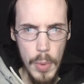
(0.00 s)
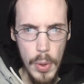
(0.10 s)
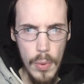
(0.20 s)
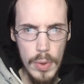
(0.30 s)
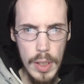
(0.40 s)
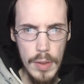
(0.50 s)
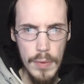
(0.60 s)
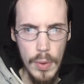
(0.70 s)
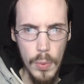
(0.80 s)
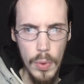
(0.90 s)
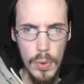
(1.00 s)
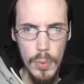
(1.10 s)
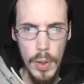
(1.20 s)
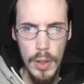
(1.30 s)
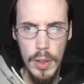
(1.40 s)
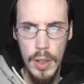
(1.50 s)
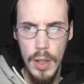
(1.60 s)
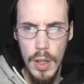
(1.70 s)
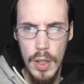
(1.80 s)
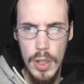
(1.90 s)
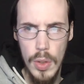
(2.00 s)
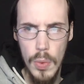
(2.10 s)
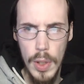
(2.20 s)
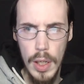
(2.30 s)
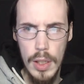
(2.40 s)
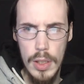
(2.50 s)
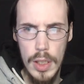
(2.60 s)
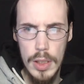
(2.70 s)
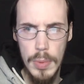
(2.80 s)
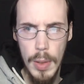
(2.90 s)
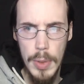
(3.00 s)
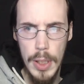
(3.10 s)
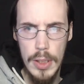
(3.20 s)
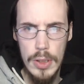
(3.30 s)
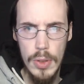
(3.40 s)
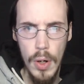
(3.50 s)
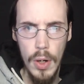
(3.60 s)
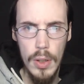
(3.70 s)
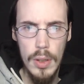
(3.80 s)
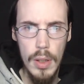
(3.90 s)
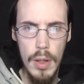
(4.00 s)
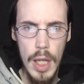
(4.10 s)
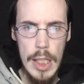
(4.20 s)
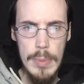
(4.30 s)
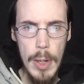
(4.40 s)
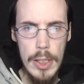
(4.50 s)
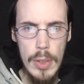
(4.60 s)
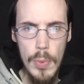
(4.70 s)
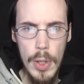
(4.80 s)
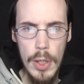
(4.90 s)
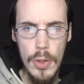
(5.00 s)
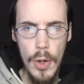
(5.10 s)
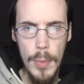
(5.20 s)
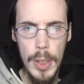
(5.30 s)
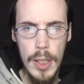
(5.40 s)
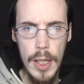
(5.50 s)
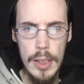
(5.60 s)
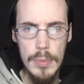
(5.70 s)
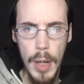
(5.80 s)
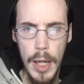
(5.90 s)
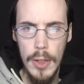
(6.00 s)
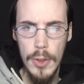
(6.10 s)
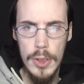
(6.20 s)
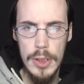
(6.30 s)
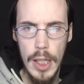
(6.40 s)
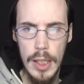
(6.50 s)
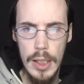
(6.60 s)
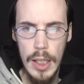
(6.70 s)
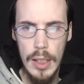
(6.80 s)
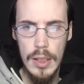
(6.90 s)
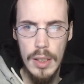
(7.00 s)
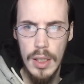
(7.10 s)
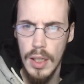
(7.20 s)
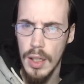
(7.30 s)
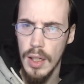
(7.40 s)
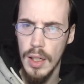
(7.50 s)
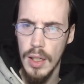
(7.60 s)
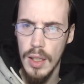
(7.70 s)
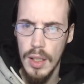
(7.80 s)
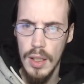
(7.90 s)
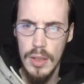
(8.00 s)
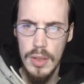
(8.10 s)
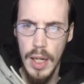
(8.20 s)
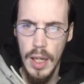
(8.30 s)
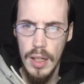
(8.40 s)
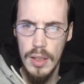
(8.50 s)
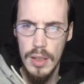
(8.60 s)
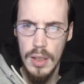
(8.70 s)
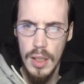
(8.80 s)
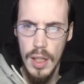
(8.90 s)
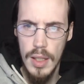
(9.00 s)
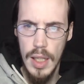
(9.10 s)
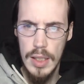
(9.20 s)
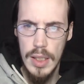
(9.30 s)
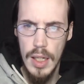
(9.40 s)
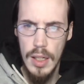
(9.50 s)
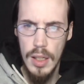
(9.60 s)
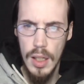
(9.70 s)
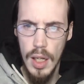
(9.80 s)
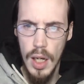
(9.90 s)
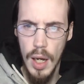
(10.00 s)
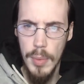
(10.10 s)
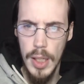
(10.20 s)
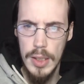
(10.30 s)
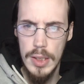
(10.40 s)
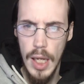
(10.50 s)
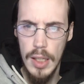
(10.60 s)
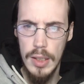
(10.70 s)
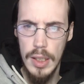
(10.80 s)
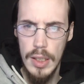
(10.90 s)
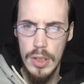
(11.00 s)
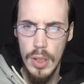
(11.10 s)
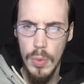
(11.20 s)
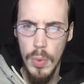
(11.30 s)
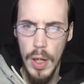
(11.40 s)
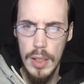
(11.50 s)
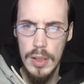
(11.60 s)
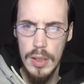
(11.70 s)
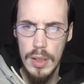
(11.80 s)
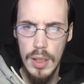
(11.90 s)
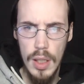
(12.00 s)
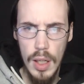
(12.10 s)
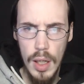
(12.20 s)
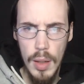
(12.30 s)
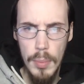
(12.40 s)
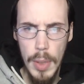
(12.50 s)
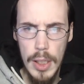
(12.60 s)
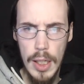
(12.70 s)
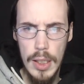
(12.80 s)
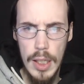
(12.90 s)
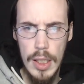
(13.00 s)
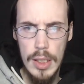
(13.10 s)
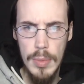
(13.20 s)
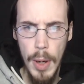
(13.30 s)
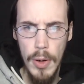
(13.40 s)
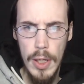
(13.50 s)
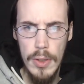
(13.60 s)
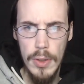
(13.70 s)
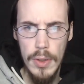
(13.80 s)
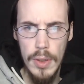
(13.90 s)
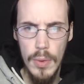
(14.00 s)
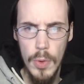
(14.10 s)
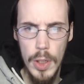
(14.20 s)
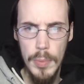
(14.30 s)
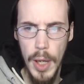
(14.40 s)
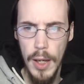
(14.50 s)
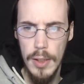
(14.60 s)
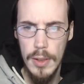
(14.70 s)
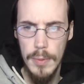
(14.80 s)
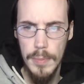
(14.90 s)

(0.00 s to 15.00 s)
But we don't live in a world where you win just by being strong, especially when you're up against my cursed technique. And, that said, I'm not exactly sure what my technique is about either. Welcome back.